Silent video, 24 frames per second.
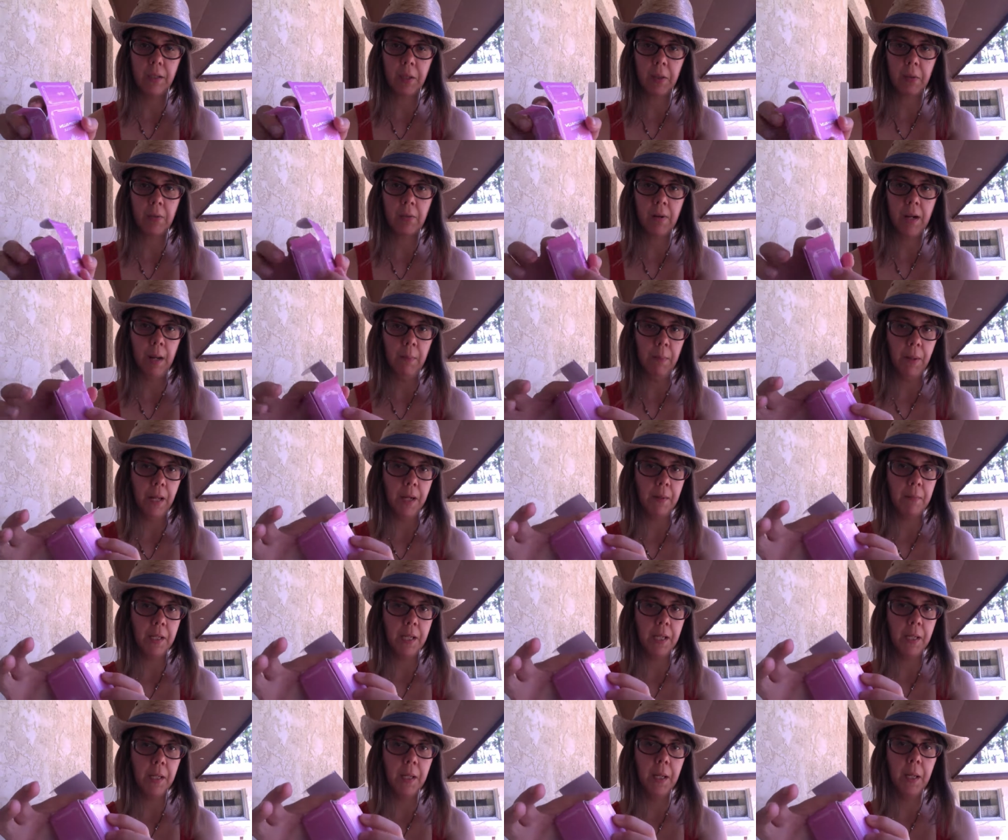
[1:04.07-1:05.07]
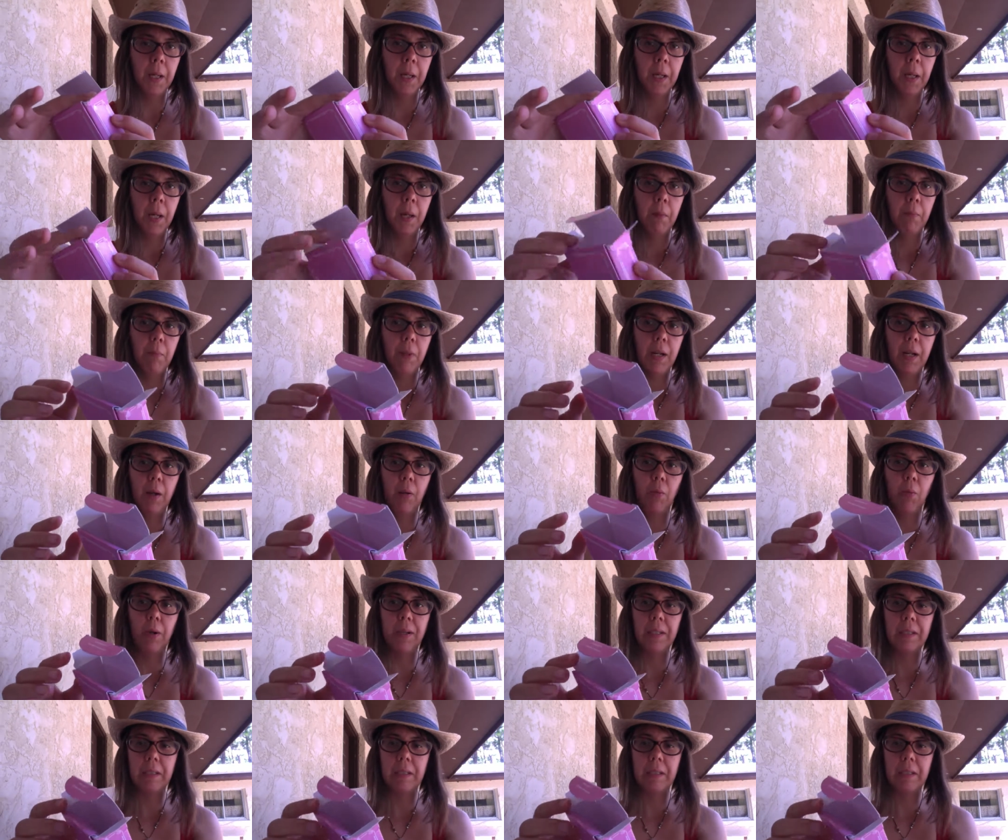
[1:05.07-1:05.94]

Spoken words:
the crap out of me. But it